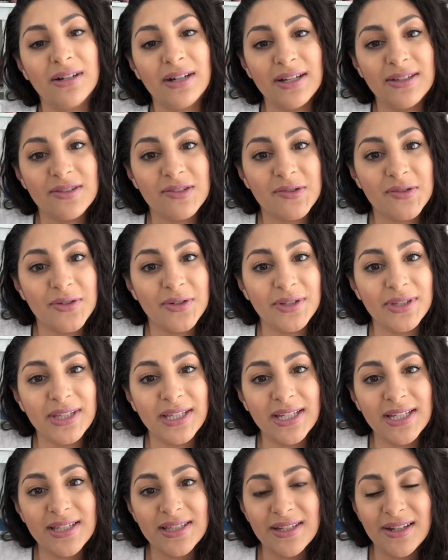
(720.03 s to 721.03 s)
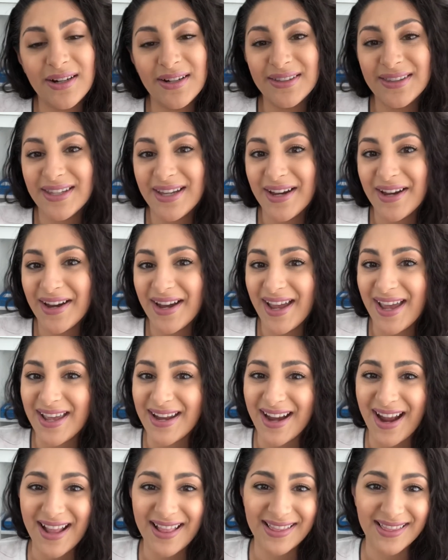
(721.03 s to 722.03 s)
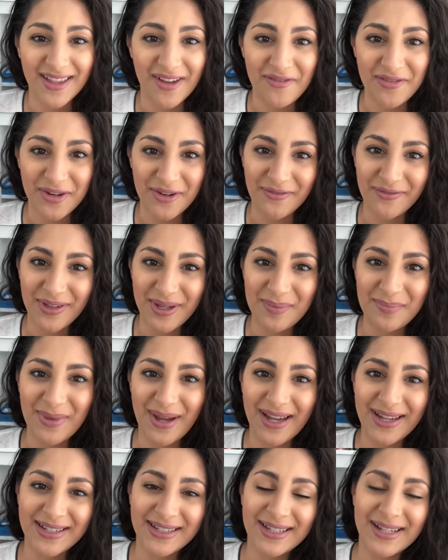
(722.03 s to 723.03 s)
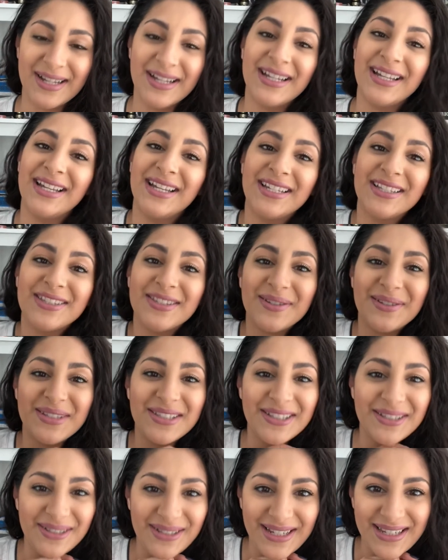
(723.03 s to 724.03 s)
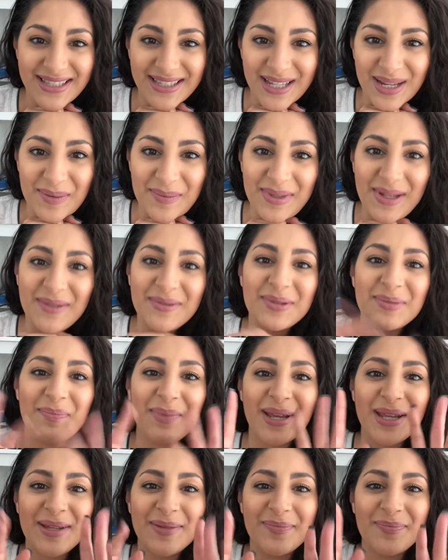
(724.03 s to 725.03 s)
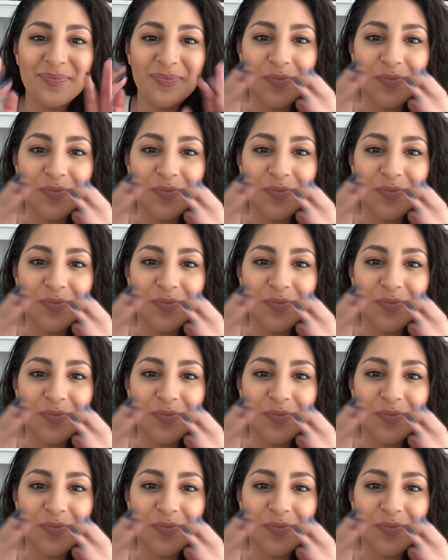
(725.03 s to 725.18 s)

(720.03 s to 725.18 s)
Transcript: kinds of cool things on there and I love your feedback. So until next time, loves, bye.